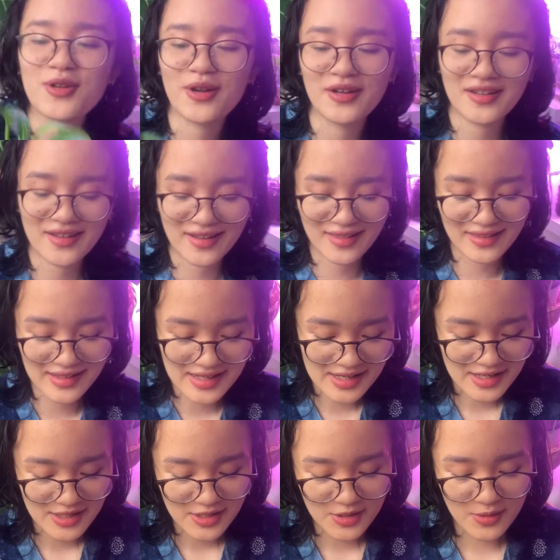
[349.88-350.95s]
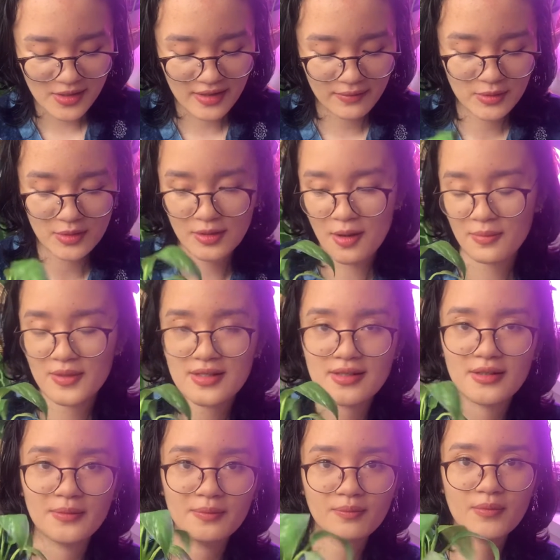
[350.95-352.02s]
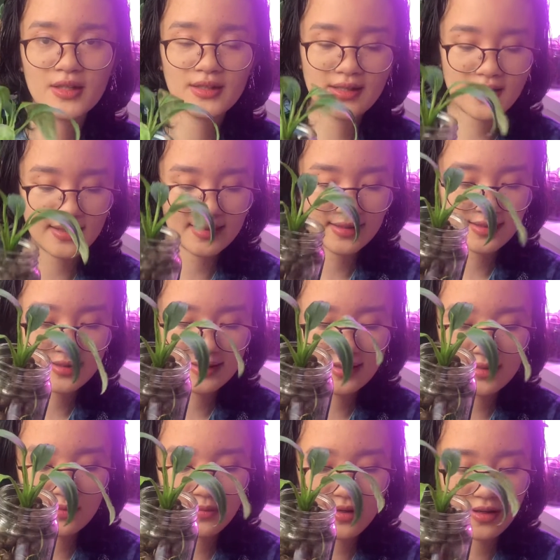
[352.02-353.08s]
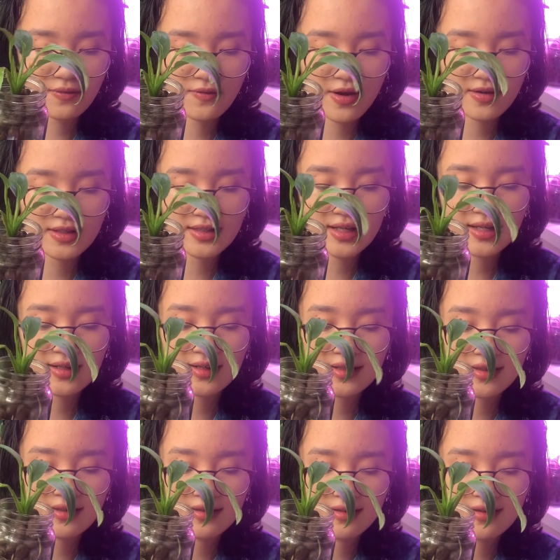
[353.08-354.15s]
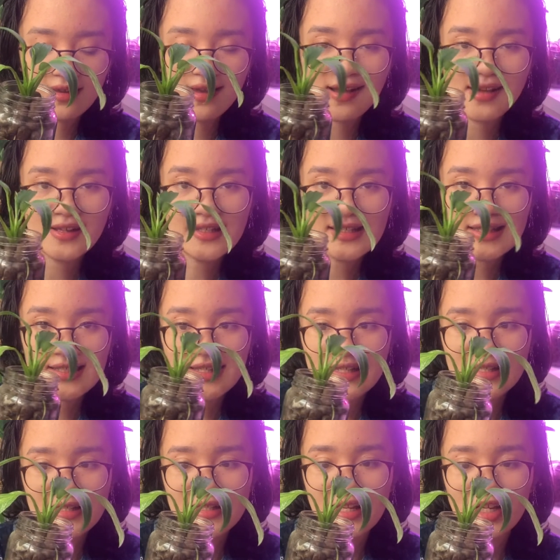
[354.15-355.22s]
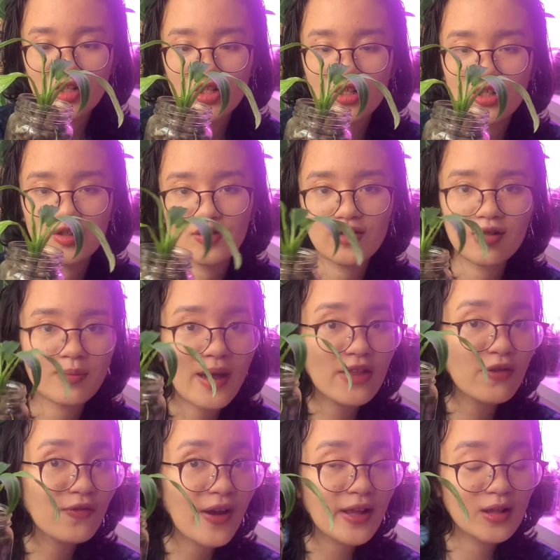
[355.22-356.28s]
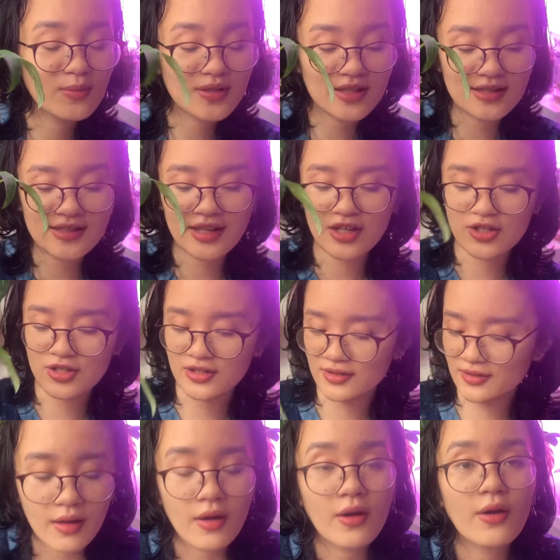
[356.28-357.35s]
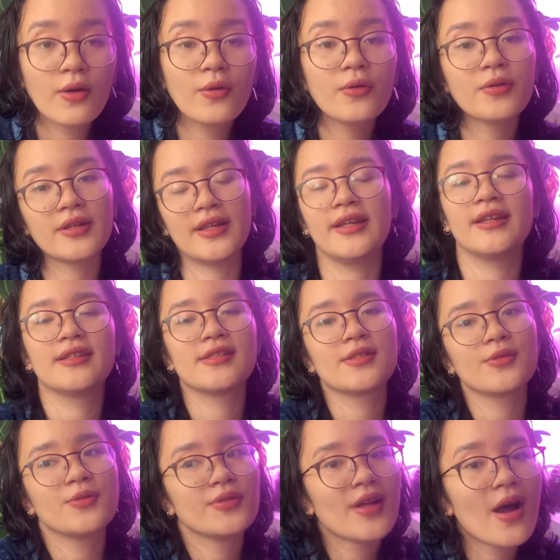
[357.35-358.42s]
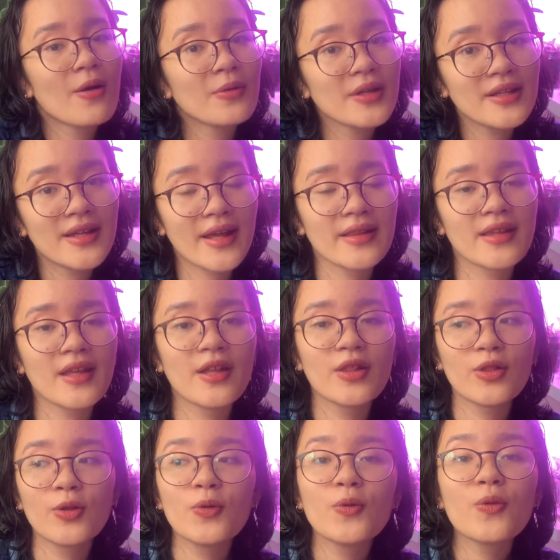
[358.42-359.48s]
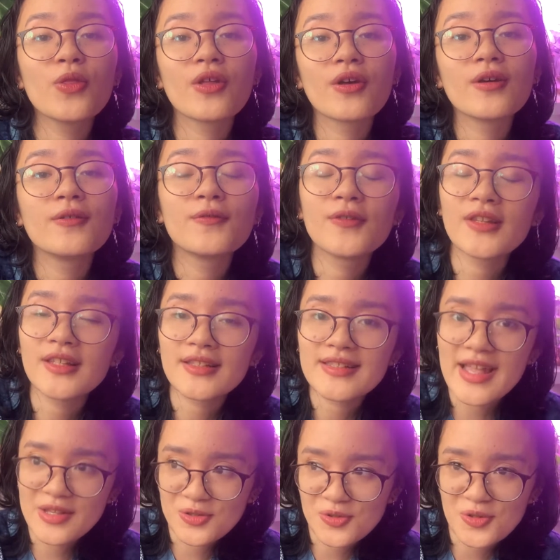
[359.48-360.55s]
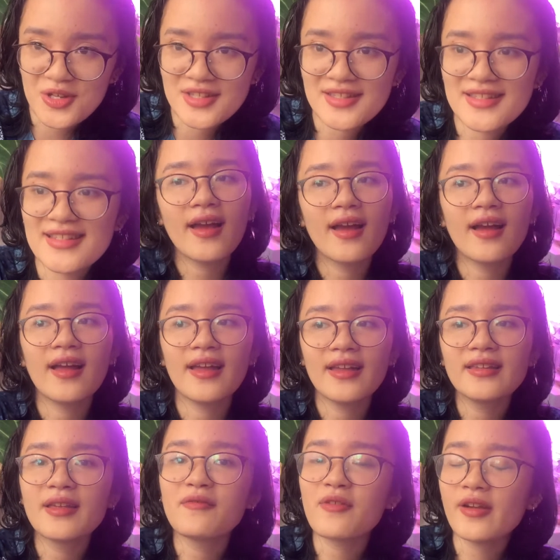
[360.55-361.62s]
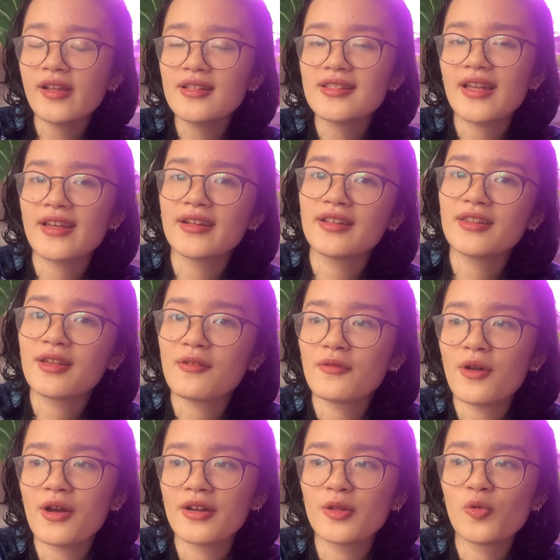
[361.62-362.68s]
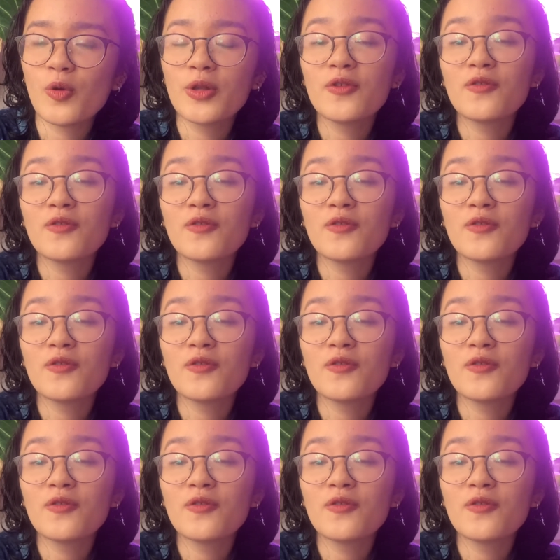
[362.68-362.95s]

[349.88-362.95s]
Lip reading: again. So I'll have to top this up. But yes, this is my variegated Sensation, pathophylum Sensation. Okay, so now we get into the philodendrons, and I'm very excited to have gotten one of